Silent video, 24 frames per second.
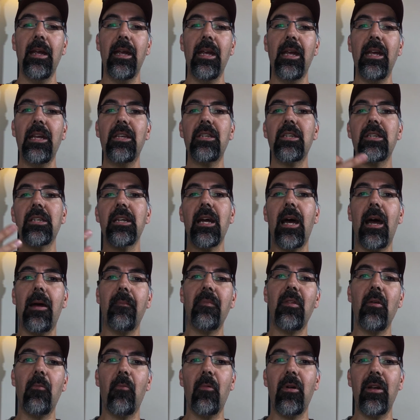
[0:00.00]
each time
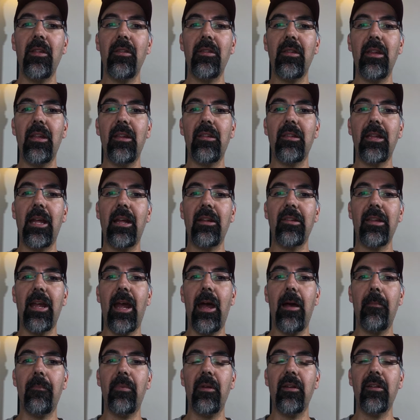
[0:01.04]
that one of these things
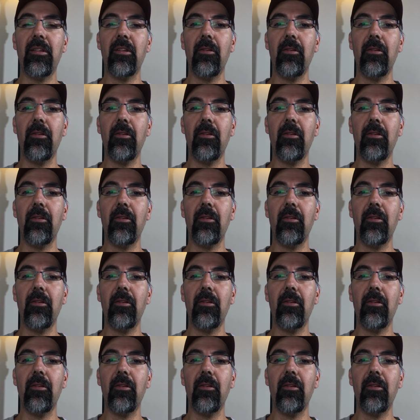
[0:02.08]
happens.